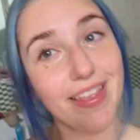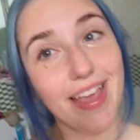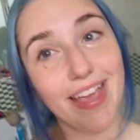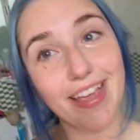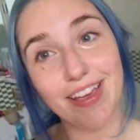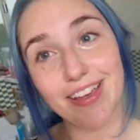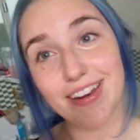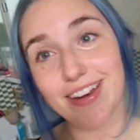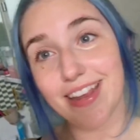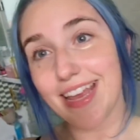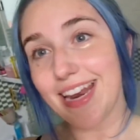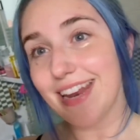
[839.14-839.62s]

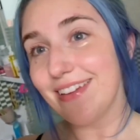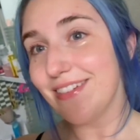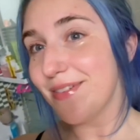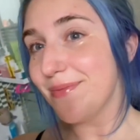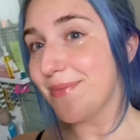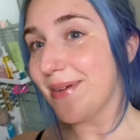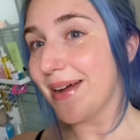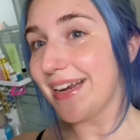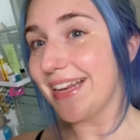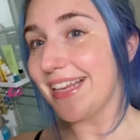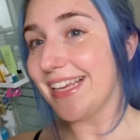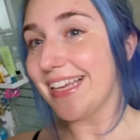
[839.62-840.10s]
Good night,
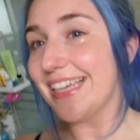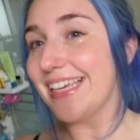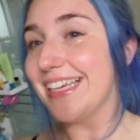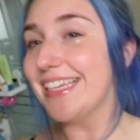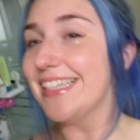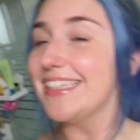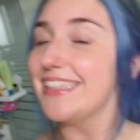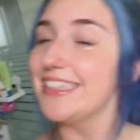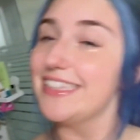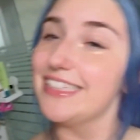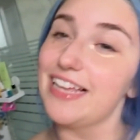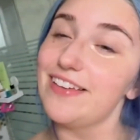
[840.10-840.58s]
everybody.
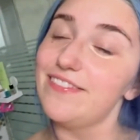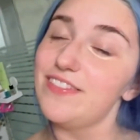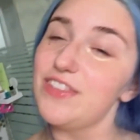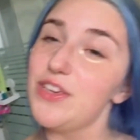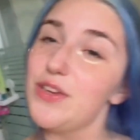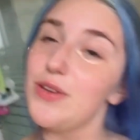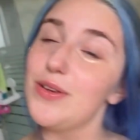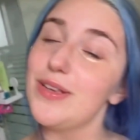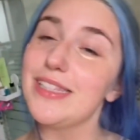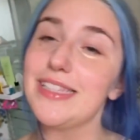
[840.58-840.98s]
Love you.